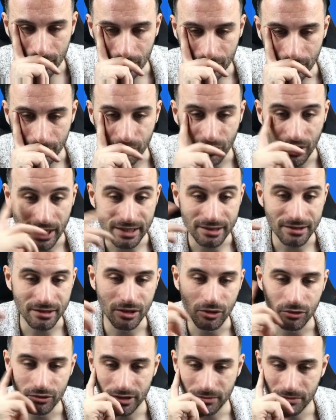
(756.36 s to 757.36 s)
price
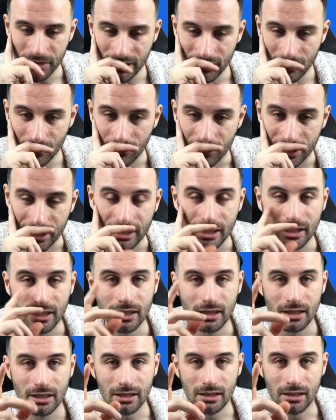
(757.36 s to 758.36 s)
goes a bit lower.
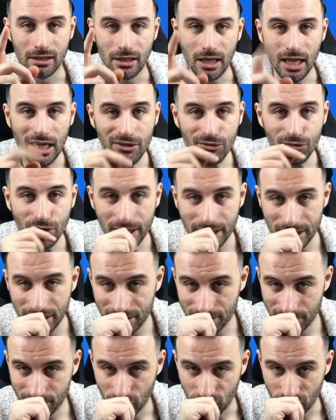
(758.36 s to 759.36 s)
The last one
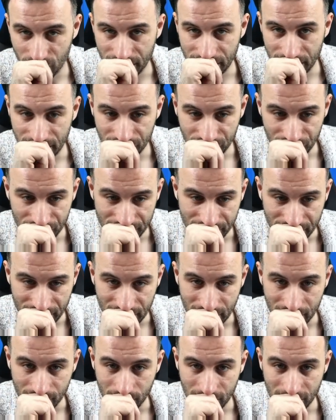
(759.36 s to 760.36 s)
is more interesting
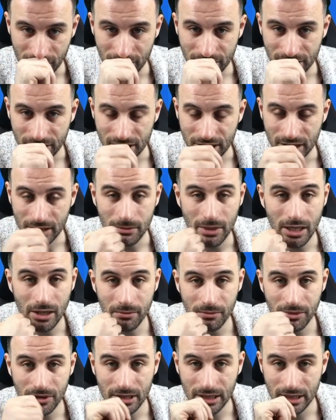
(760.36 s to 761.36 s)
because in my
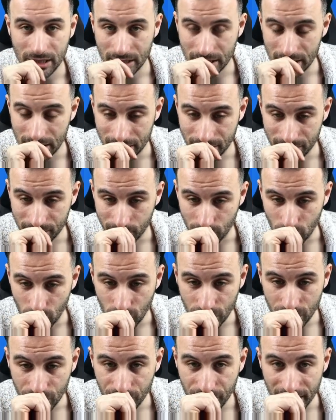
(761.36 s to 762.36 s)
opinion is
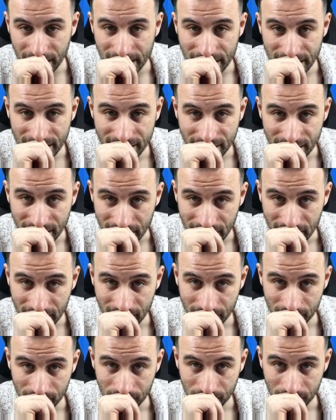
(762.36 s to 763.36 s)
more realistic,
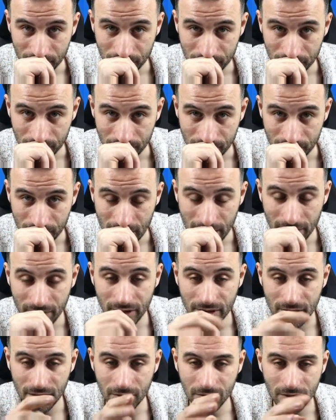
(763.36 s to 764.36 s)

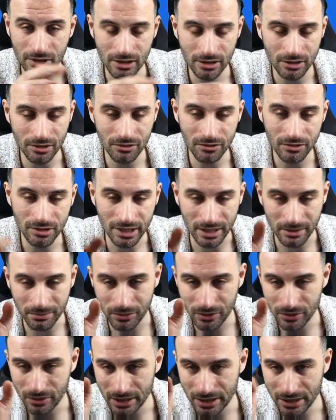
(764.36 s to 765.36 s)
even though the news are
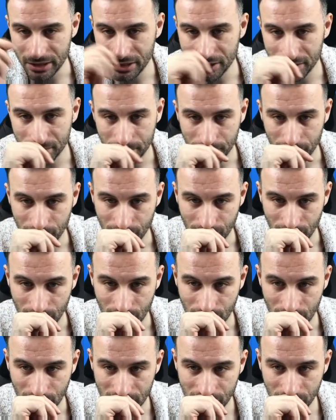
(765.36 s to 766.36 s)
bullish.
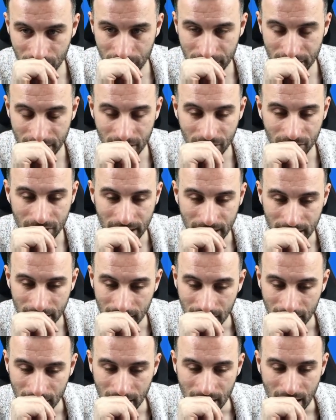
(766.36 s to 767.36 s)
But we know that
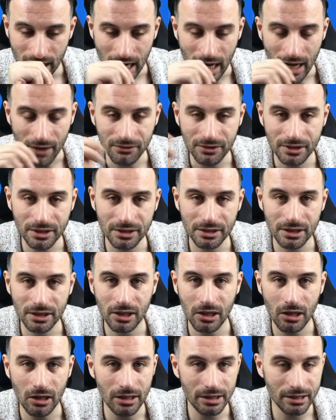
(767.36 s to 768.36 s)
after the
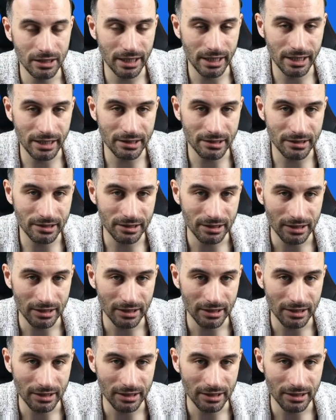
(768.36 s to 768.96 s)
holidays